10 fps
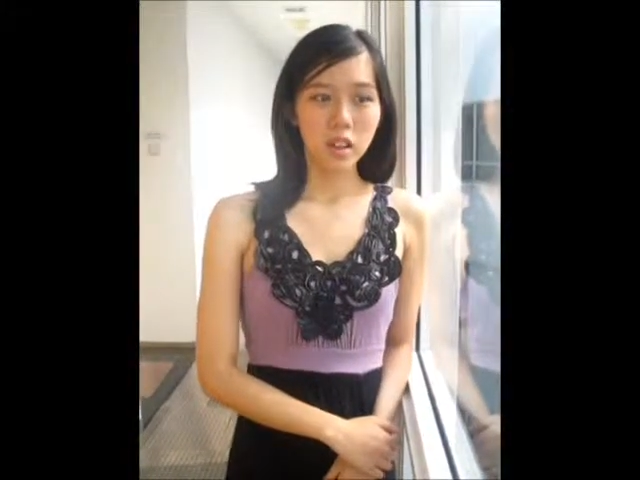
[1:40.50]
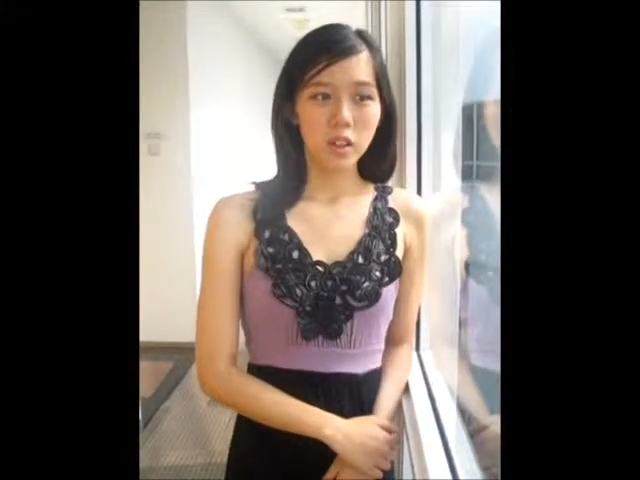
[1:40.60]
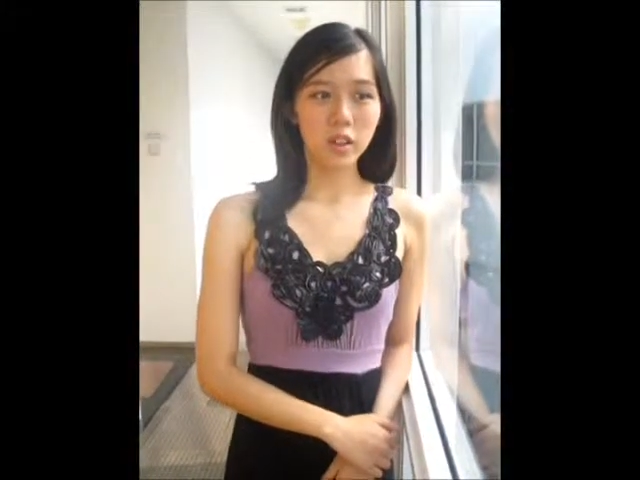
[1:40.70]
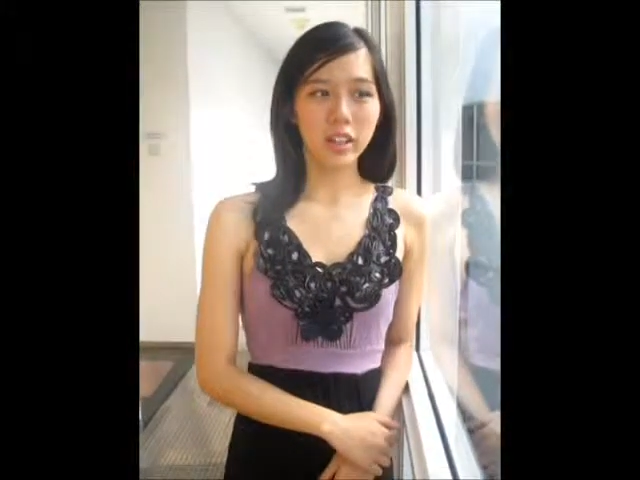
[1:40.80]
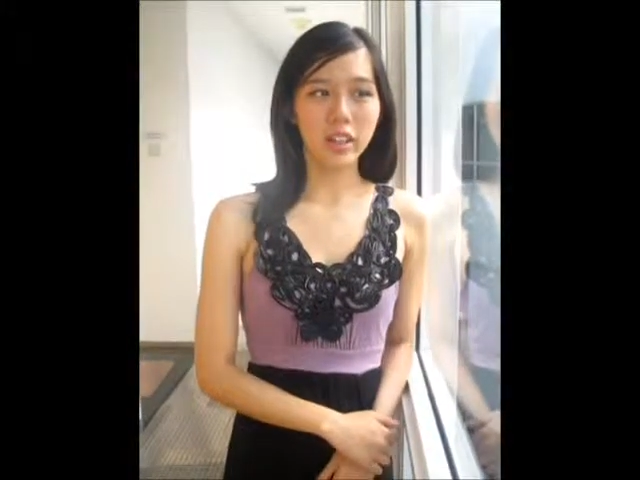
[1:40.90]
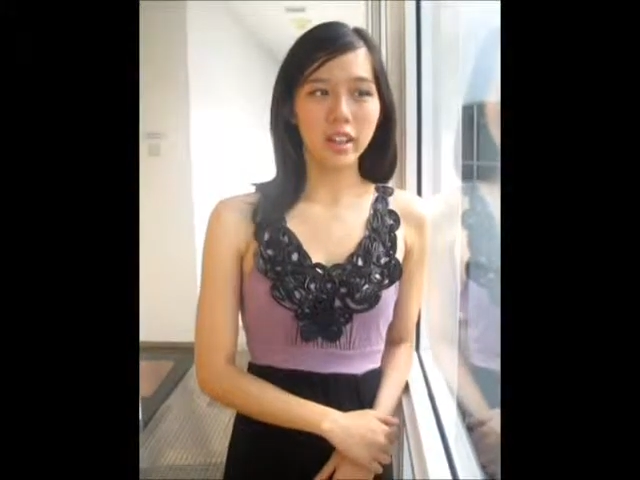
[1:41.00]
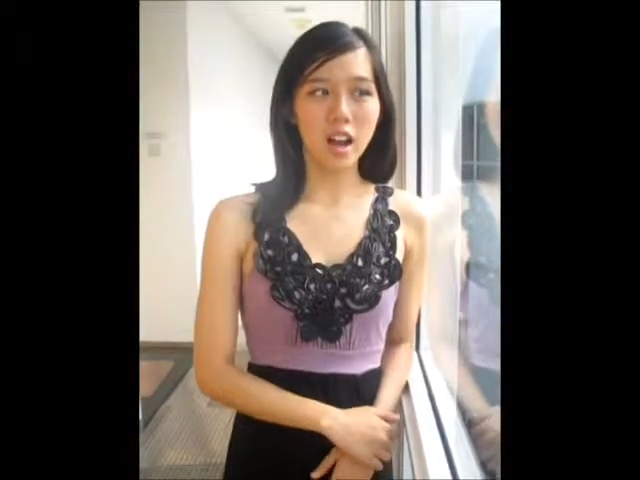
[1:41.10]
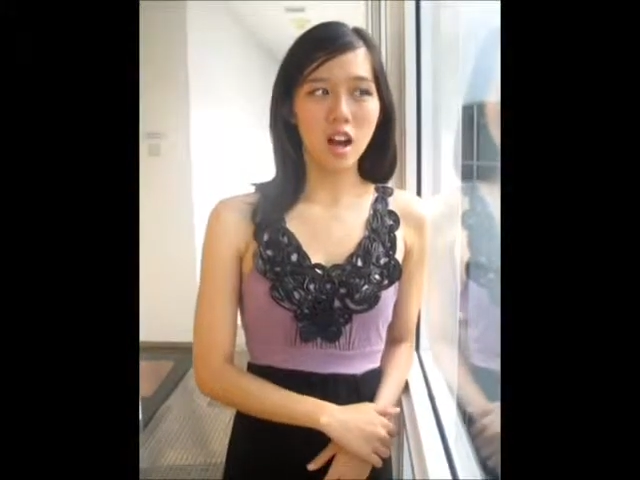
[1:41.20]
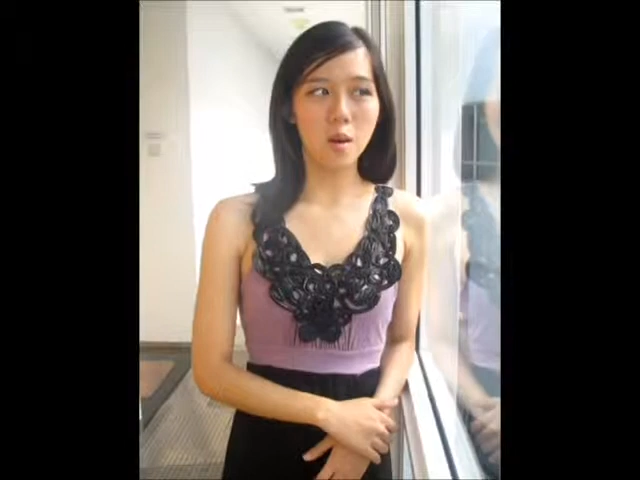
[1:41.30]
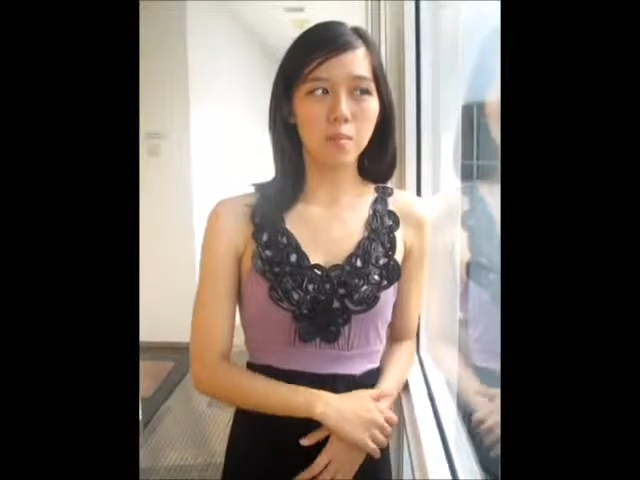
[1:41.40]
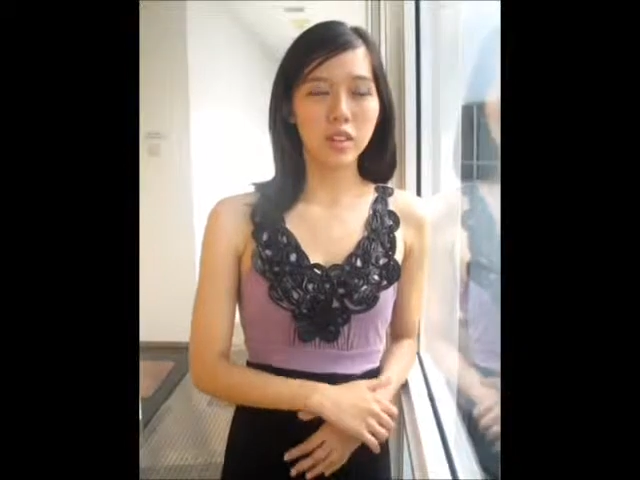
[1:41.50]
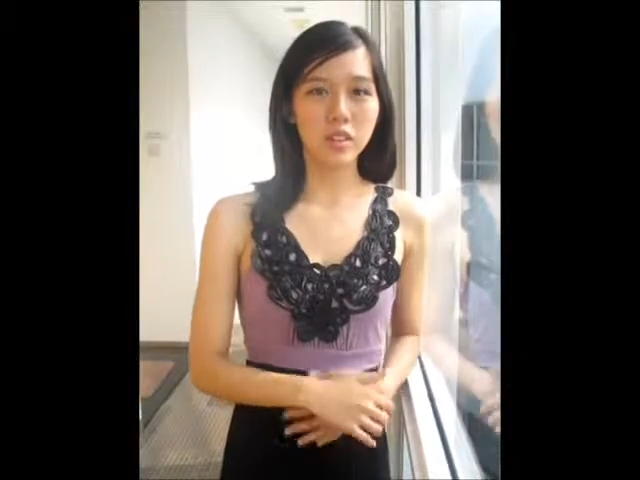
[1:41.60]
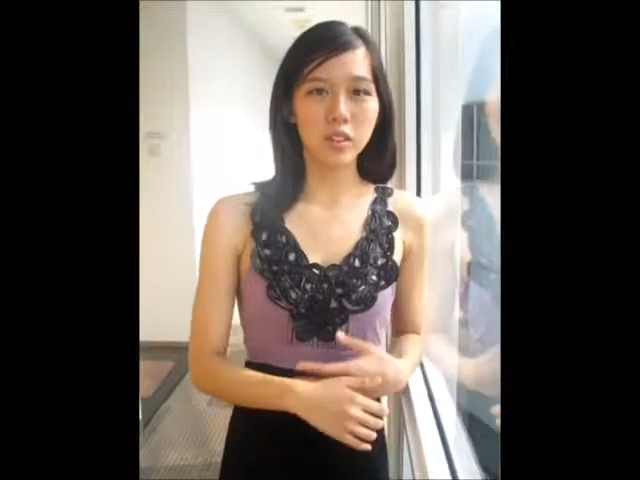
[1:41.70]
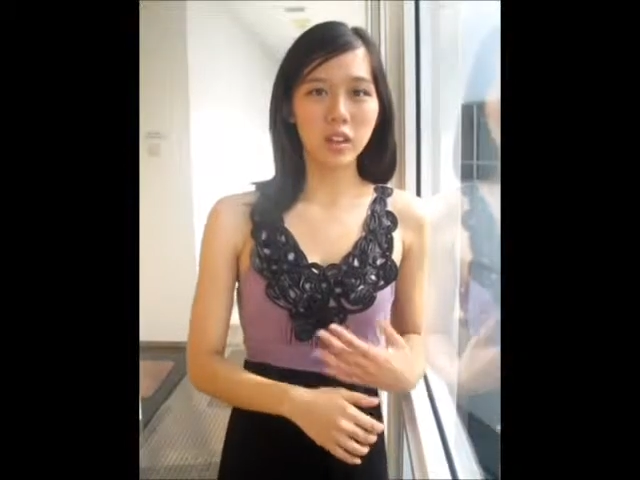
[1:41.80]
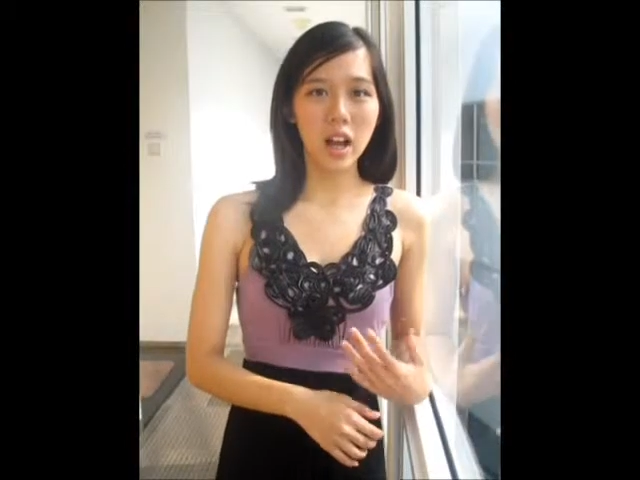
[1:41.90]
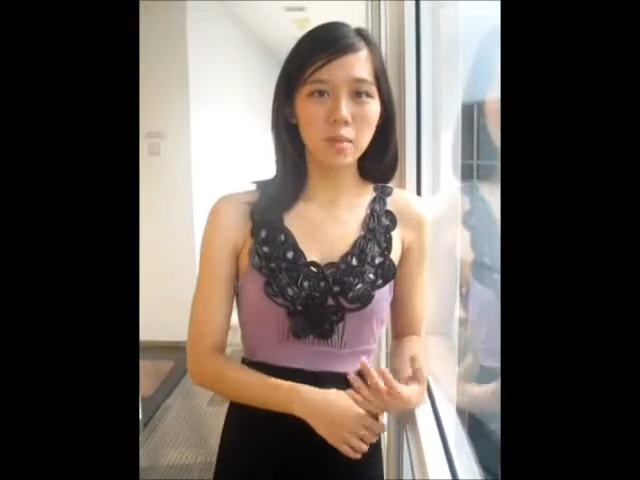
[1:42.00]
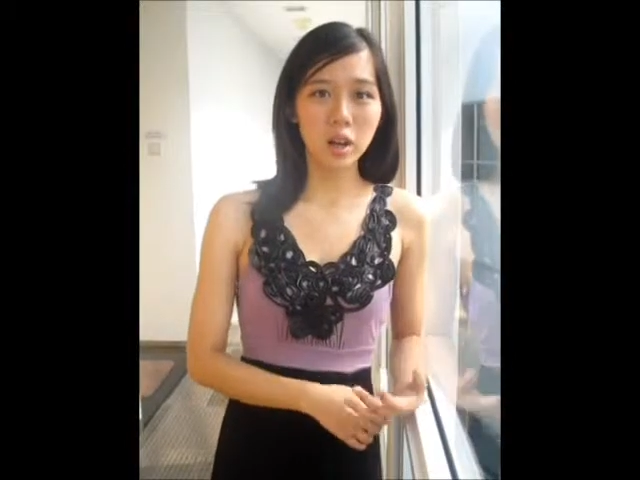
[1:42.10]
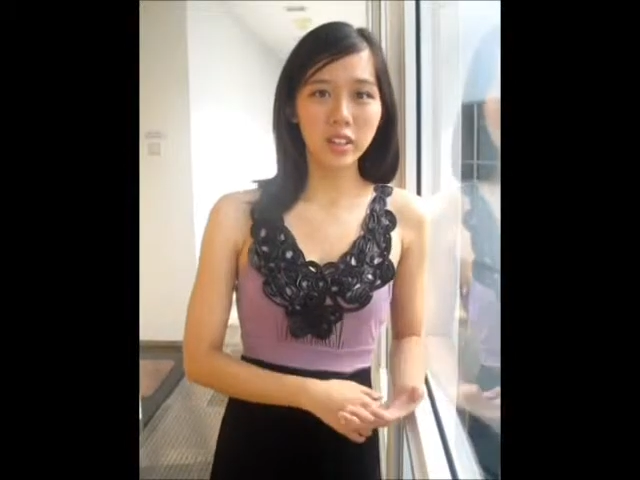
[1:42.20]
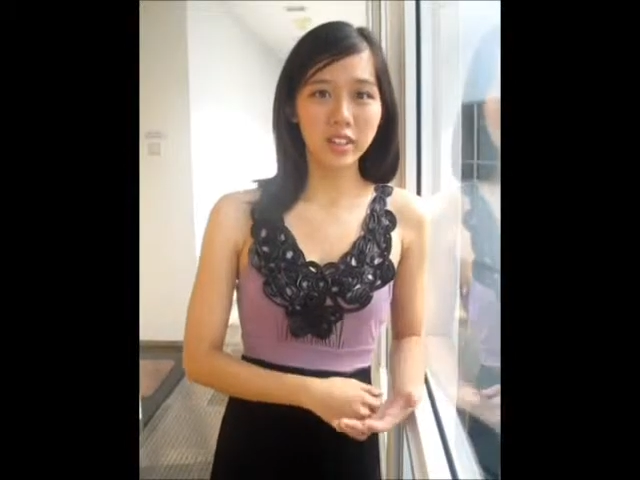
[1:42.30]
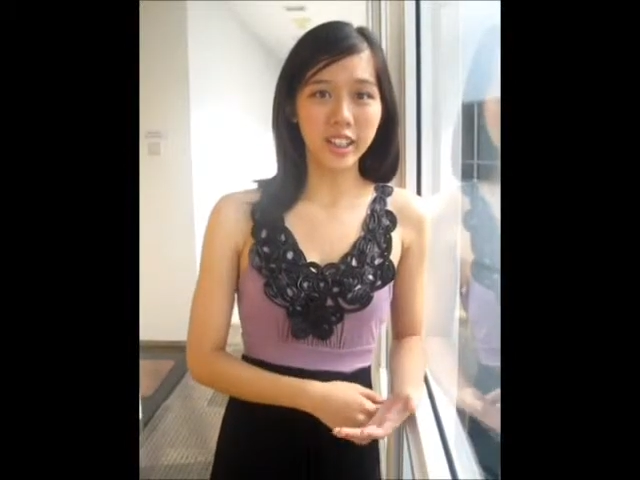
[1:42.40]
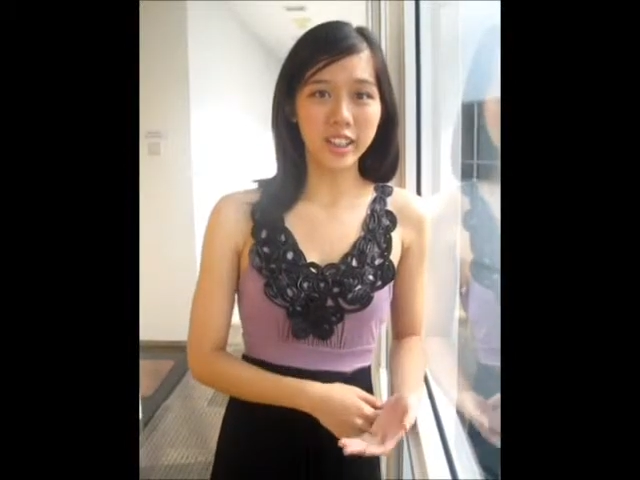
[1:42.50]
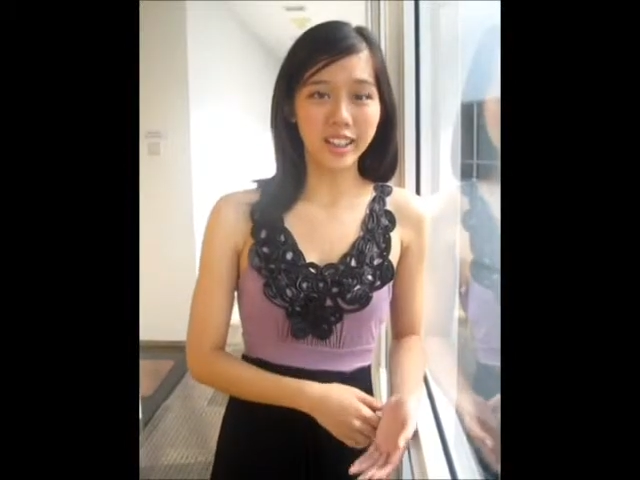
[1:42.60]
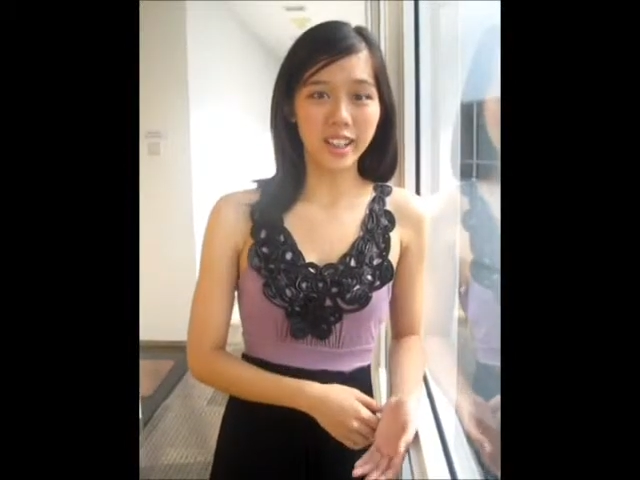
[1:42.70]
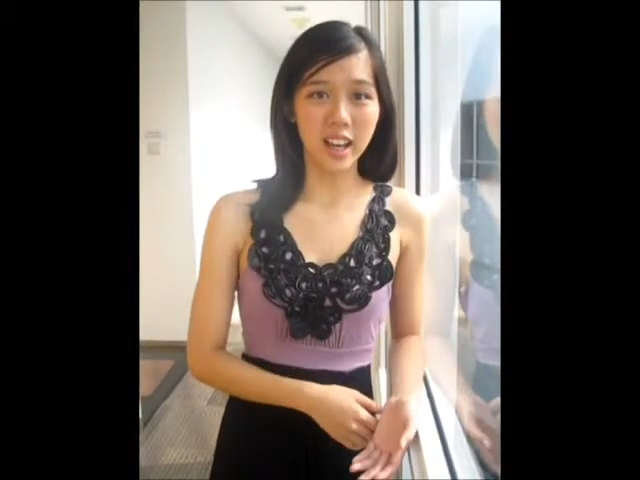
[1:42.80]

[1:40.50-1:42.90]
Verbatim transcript: Okay, um, so iModels actually